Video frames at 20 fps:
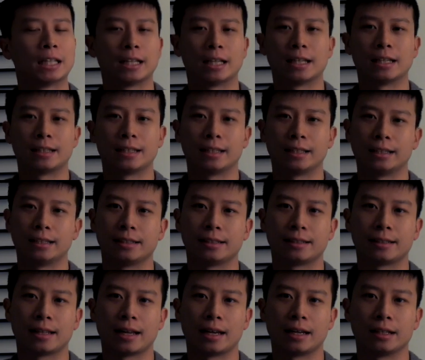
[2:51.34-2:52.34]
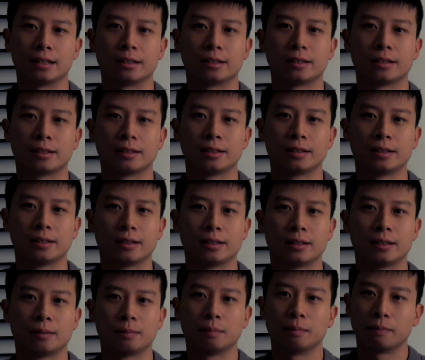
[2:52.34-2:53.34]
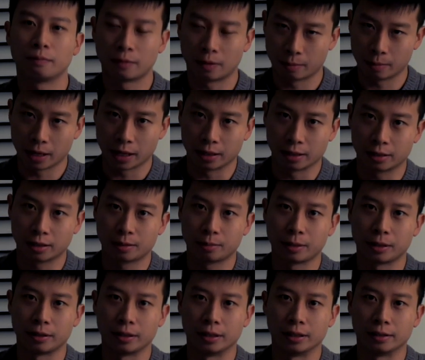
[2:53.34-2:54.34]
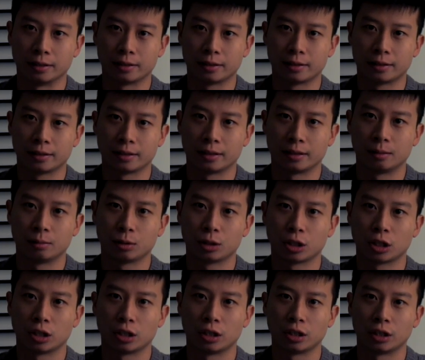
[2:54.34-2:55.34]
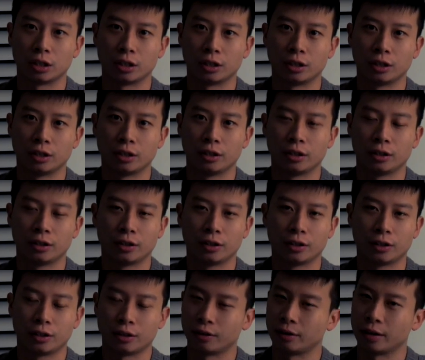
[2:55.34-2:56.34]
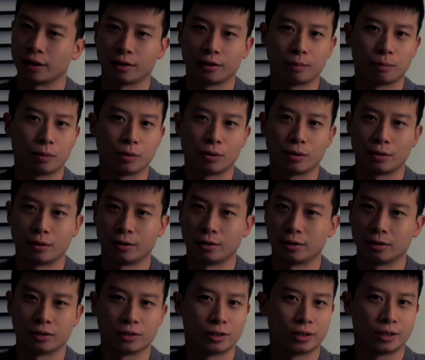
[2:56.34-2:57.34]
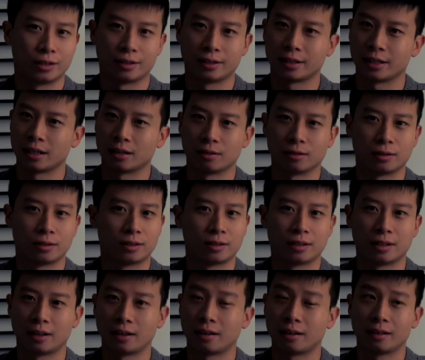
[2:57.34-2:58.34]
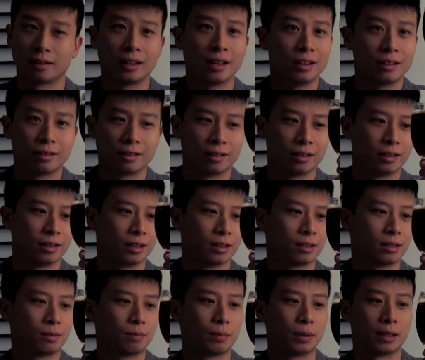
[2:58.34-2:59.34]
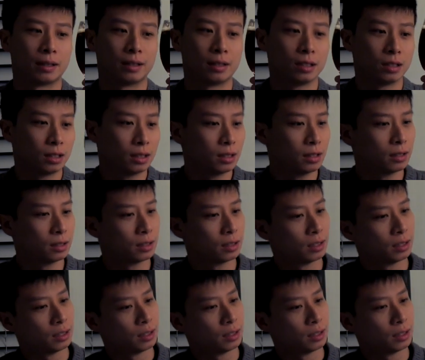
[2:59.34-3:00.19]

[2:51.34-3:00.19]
at least that is from my experience. I'm sure there are other porters and stouts that are lighter than this, but it's